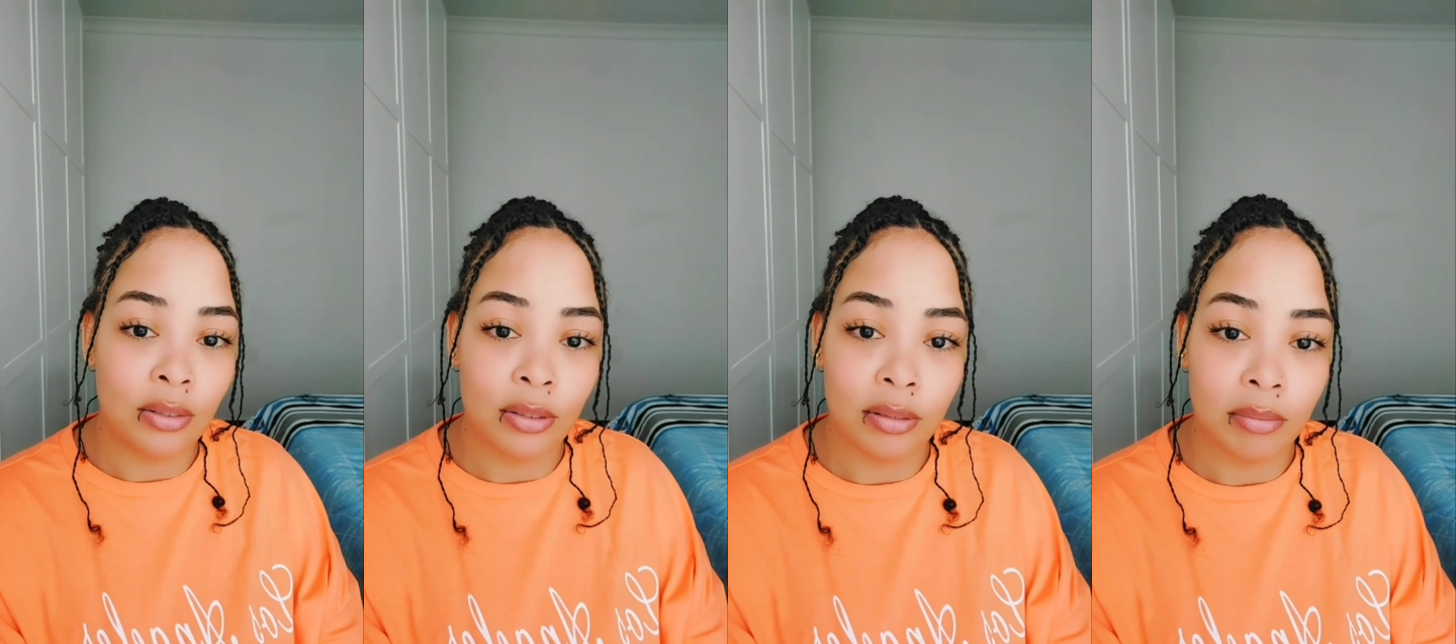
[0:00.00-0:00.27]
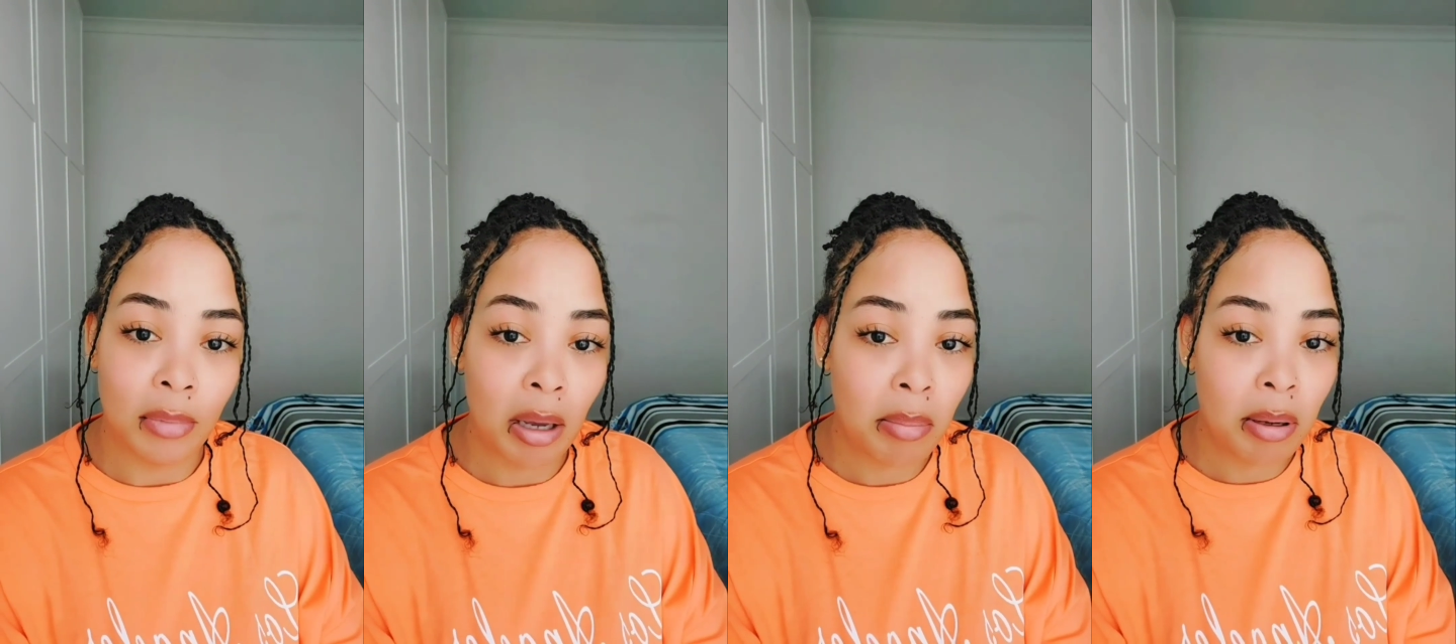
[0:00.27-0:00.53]
or
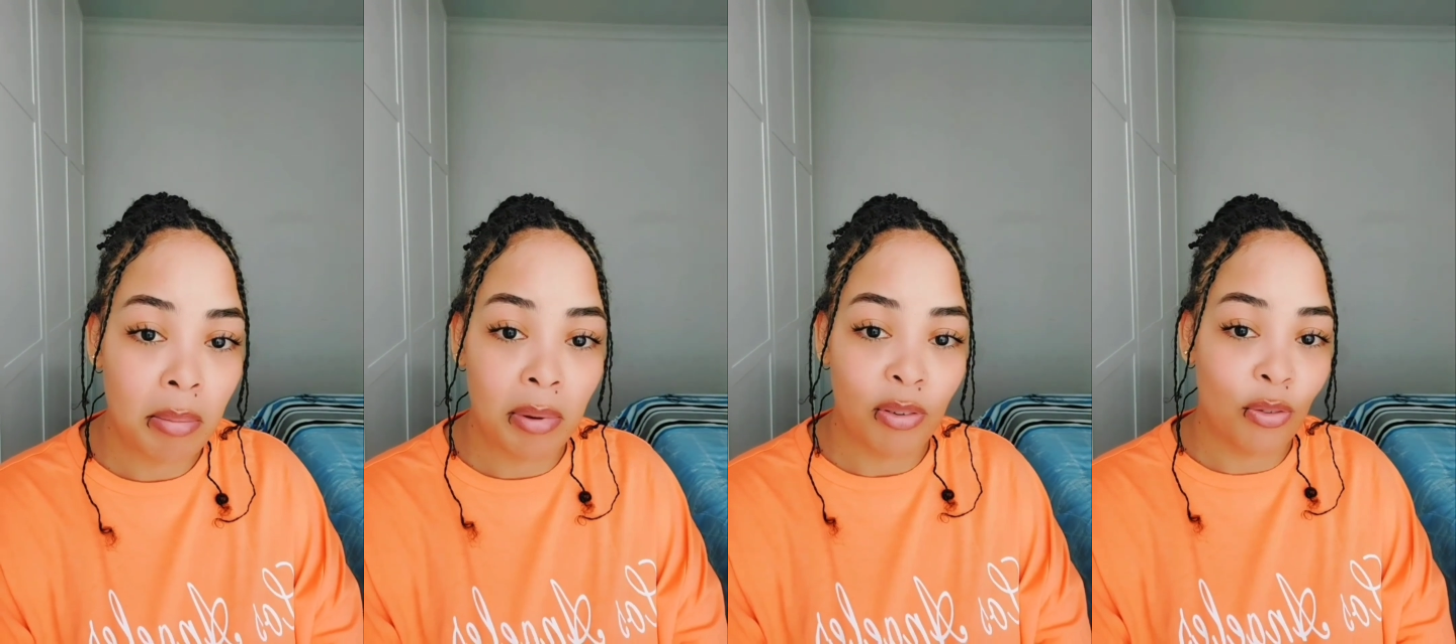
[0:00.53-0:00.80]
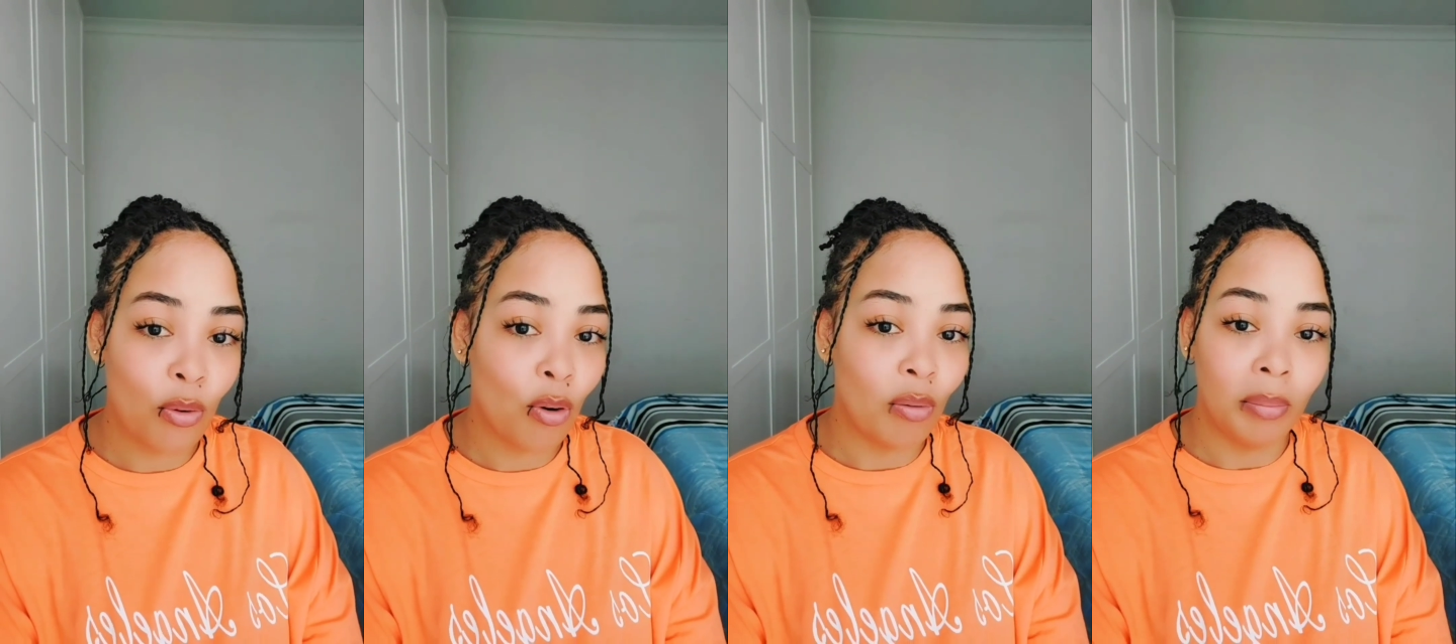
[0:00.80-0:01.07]
maybe
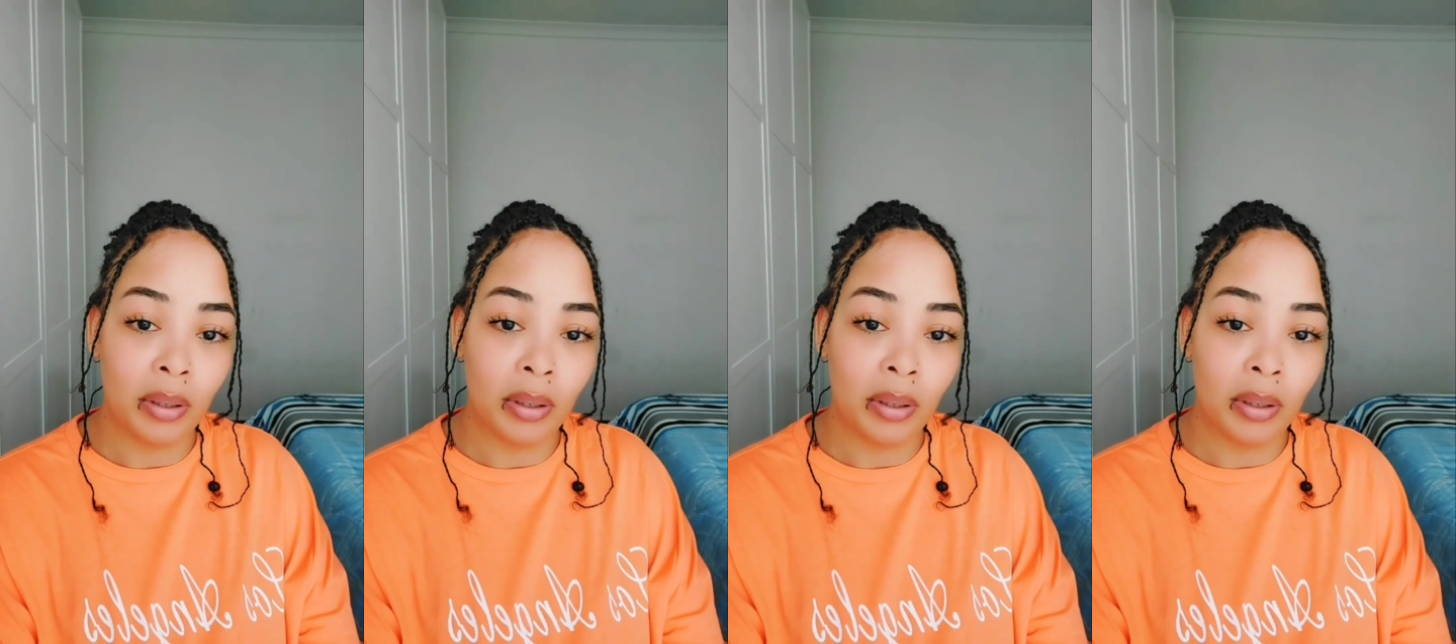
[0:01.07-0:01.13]
before,